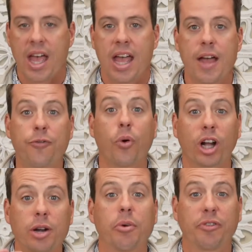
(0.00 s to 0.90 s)
If we're
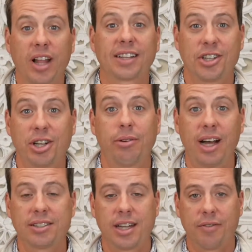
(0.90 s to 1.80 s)
going to reflect the
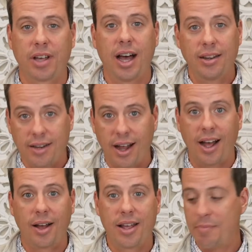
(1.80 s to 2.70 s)
generosity of God,
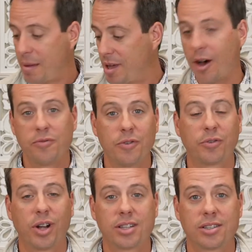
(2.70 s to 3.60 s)
it may be helpful
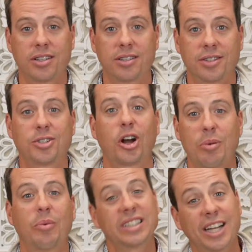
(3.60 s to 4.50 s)
for us to talk
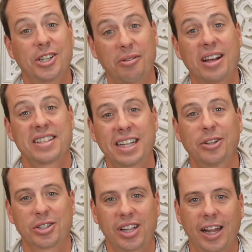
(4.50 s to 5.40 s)
about what that generosity
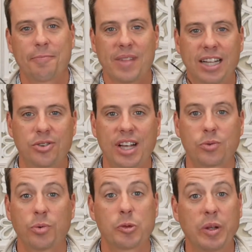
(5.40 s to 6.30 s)
looks like. And so that's
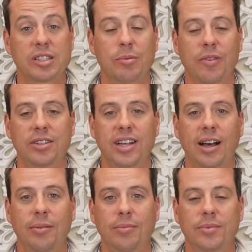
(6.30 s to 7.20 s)
what we'll spend some of our
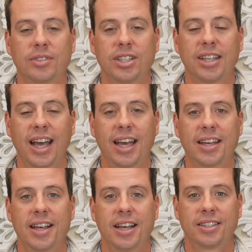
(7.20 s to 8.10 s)
time today
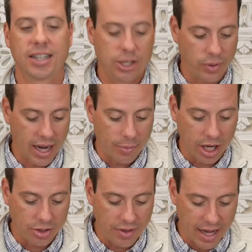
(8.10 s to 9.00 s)
doing. I want
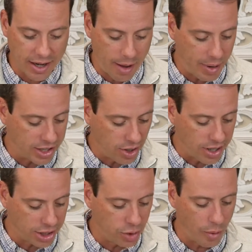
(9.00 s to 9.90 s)
to do that by
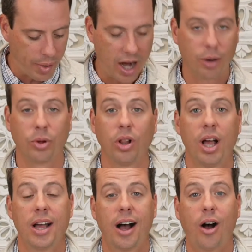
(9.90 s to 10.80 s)
turning to a parable,
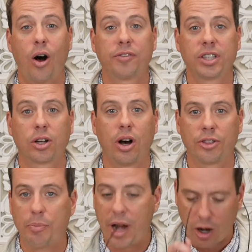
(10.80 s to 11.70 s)
often called
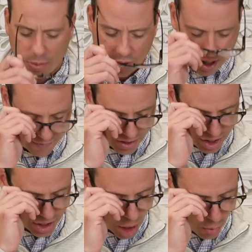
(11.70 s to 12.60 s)
the parable of the
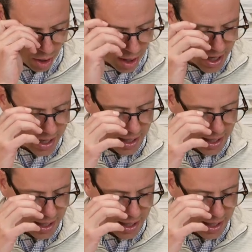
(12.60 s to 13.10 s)
sower.